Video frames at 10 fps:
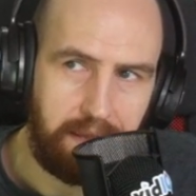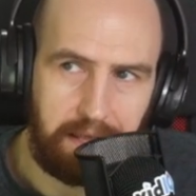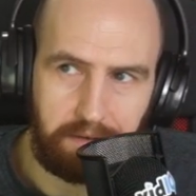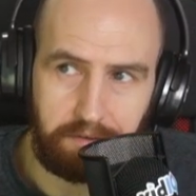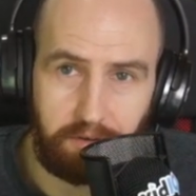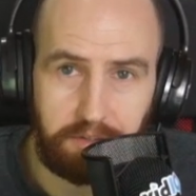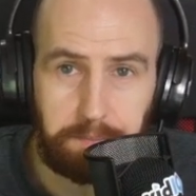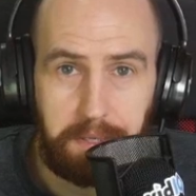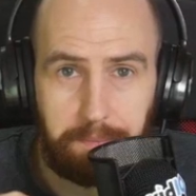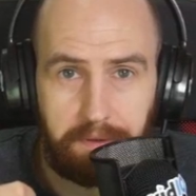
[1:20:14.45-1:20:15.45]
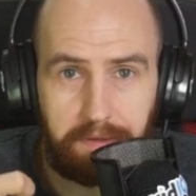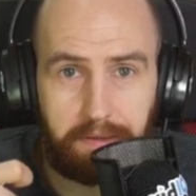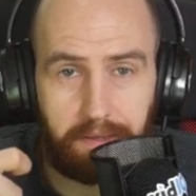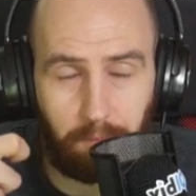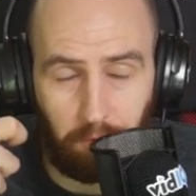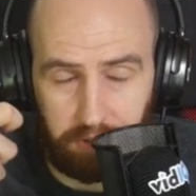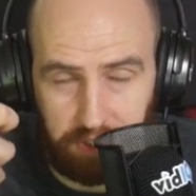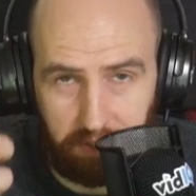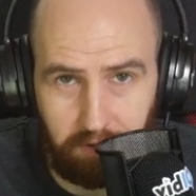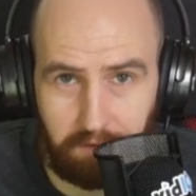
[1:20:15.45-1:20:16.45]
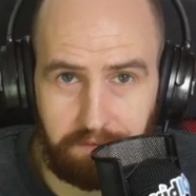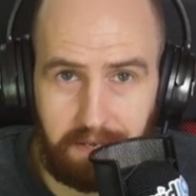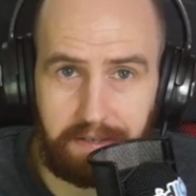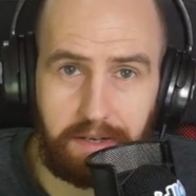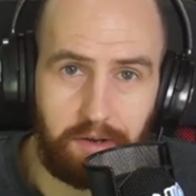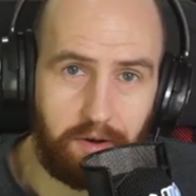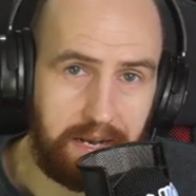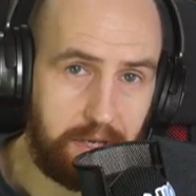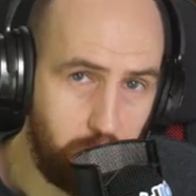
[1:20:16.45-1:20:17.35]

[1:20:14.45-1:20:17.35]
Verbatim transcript: and as long as people are watching the content and you're getting